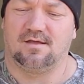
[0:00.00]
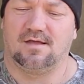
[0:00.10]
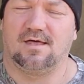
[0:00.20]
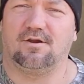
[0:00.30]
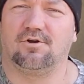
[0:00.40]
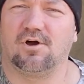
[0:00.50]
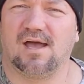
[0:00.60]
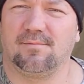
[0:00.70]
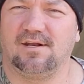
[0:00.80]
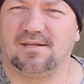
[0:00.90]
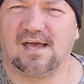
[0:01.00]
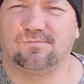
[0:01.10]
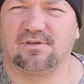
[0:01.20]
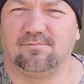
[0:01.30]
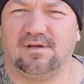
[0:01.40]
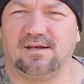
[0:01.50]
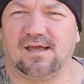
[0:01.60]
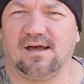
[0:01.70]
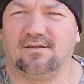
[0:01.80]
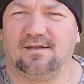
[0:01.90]
I don't know how many times I've been
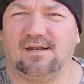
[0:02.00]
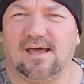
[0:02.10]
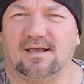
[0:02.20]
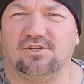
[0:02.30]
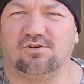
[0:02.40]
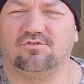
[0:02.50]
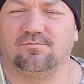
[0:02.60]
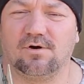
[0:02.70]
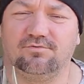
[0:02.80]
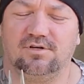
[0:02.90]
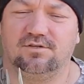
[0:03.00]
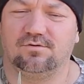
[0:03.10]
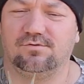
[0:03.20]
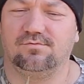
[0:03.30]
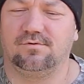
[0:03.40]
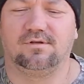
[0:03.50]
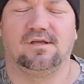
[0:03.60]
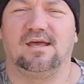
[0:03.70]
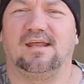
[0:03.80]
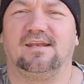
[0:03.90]
out and I could use a multi-tool,
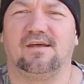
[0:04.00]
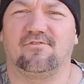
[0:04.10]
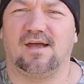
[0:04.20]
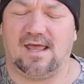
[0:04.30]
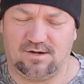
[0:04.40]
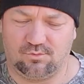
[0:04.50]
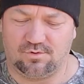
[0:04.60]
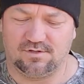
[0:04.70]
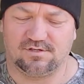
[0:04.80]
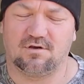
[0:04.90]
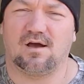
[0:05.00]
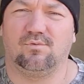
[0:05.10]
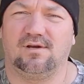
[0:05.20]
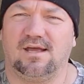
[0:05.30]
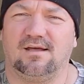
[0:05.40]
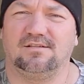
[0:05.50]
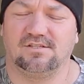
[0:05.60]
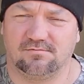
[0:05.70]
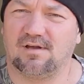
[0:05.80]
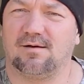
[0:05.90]
and I never had one, so I went out and
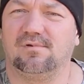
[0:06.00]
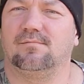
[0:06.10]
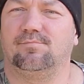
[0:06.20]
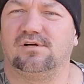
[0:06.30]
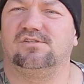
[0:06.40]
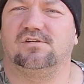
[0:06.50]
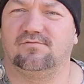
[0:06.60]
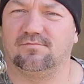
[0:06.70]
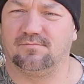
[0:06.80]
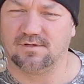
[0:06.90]
just got me a bunch of them.